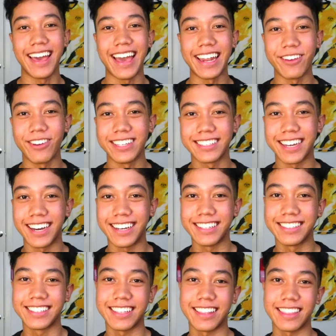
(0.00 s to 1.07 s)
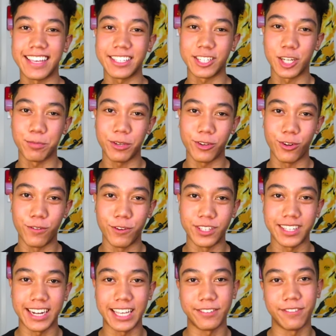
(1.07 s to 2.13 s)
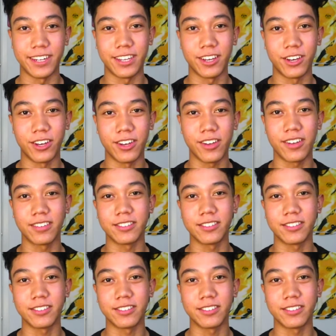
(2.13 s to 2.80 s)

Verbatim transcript: Anyways guys, that's gonna be all for today's video.